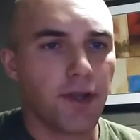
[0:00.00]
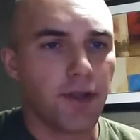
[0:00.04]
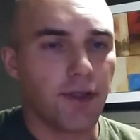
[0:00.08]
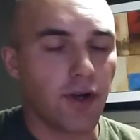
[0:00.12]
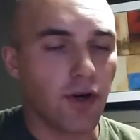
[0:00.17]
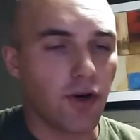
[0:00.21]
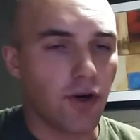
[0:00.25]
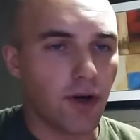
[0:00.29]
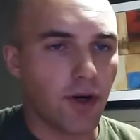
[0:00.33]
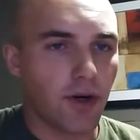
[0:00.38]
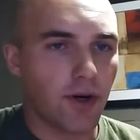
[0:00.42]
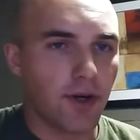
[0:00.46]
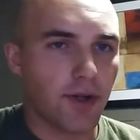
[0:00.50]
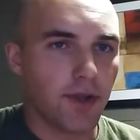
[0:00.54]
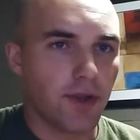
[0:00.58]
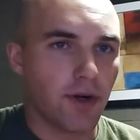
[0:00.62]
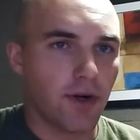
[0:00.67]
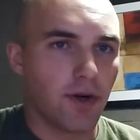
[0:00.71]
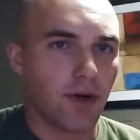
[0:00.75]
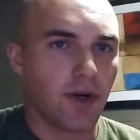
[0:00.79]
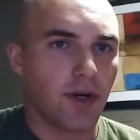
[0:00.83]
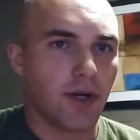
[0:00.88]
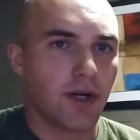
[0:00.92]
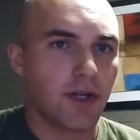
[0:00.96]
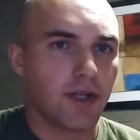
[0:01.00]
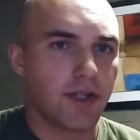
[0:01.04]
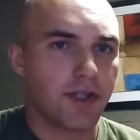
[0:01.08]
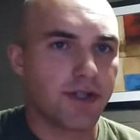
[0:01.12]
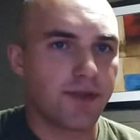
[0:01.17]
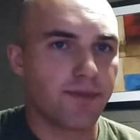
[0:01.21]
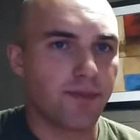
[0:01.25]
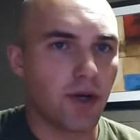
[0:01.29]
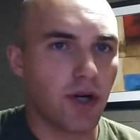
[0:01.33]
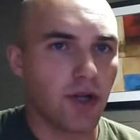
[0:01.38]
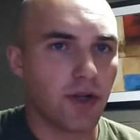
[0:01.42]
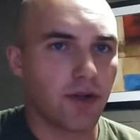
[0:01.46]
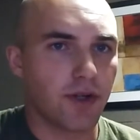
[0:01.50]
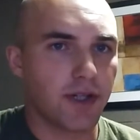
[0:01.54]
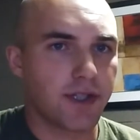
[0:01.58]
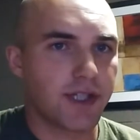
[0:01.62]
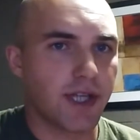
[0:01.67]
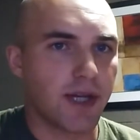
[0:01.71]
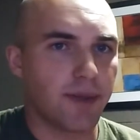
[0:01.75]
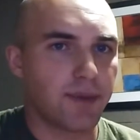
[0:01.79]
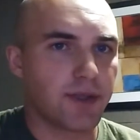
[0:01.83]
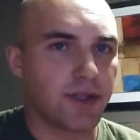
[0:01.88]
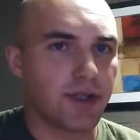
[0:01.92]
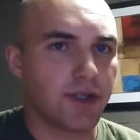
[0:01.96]
There are other smaller
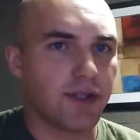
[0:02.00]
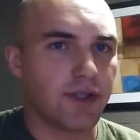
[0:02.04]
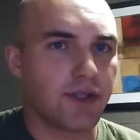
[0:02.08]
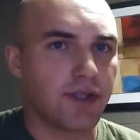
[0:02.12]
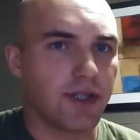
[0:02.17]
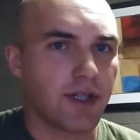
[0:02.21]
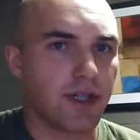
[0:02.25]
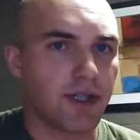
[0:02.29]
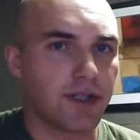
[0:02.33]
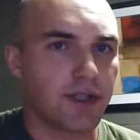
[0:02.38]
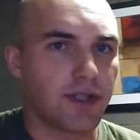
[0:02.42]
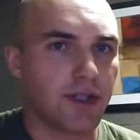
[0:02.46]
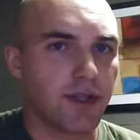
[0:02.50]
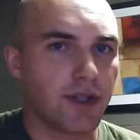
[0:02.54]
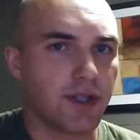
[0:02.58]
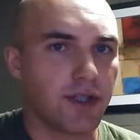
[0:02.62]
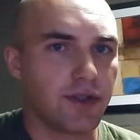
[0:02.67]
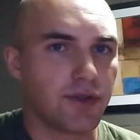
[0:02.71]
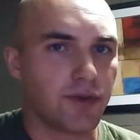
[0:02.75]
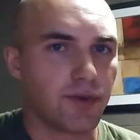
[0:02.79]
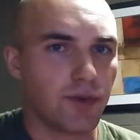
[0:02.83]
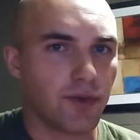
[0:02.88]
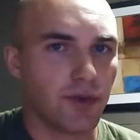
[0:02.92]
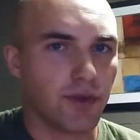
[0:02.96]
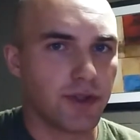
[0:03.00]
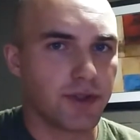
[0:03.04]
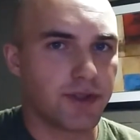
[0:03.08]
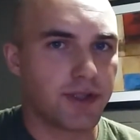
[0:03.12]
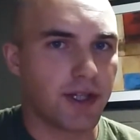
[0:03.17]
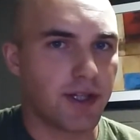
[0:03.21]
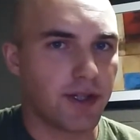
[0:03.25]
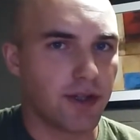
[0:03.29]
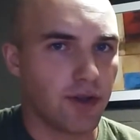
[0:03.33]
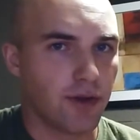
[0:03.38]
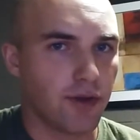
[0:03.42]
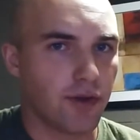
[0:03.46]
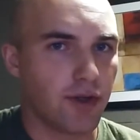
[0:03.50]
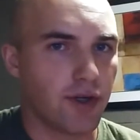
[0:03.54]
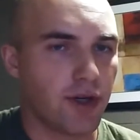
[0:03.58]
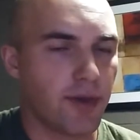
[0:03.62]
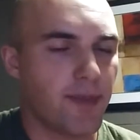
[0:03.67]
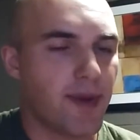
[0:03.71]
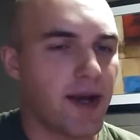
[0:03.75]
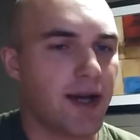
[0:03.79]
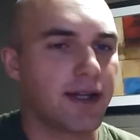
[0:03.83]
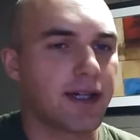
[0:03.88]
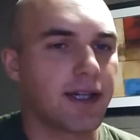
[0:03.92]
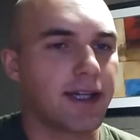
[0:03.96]
exceptions uh, to these rules that you'll learn
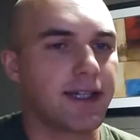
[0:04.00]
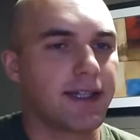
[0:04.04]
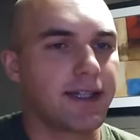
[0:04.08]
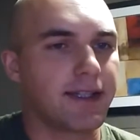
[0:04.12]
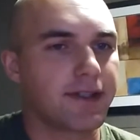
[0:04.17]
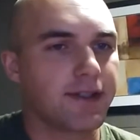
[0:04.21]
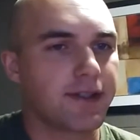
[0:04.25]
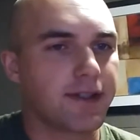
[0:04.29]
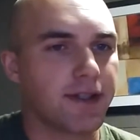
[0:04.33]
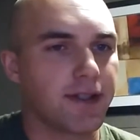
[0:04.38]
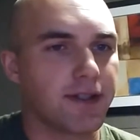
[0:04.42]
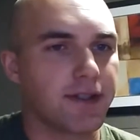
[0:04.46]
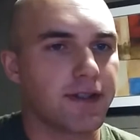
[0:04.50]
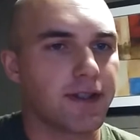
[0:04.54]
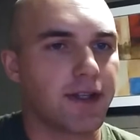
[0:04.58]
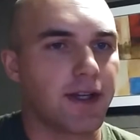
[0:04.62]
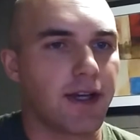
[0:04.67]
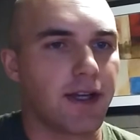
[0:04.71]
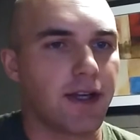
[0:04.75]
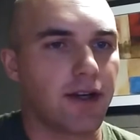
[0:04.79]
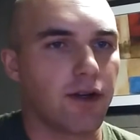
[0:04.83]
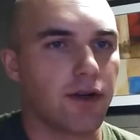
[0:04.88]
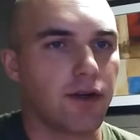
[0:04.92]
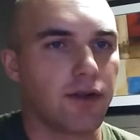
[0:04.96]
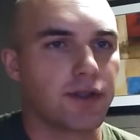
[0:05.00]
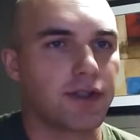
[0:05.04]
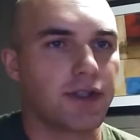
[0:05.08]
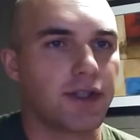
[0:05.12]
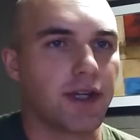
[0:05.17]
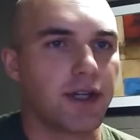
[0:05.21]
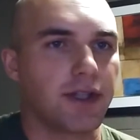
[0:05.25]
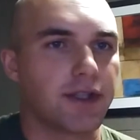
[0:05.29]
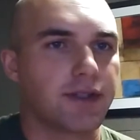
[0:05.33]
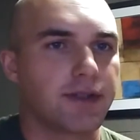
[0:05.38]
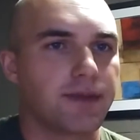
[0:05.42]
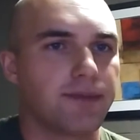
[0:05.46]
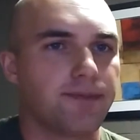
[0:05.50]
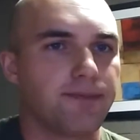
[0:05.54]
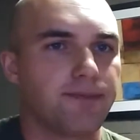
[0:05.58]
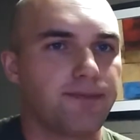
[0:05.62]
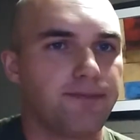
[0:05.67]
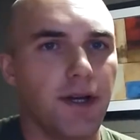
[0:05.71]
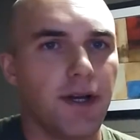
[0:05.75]
about and discuss at OCS.